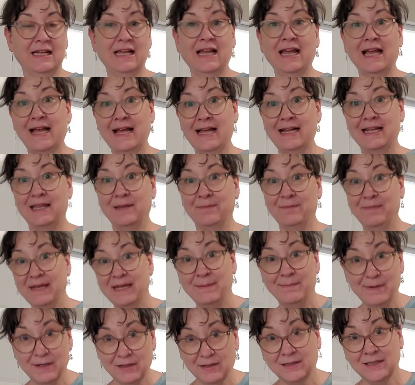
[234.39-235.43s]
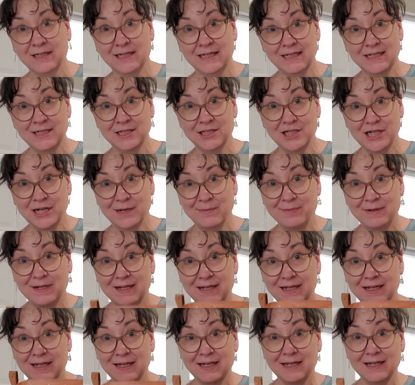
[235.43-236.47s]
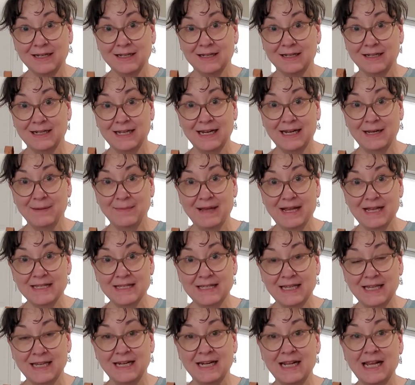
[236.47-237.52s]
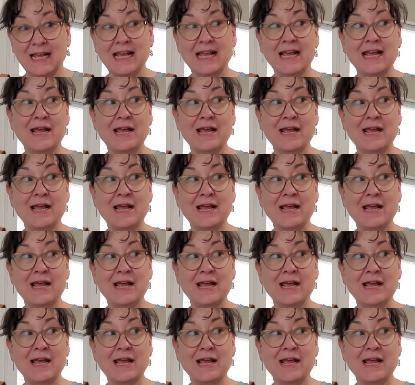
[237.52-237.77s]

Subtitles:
had the big building shaped like a basket,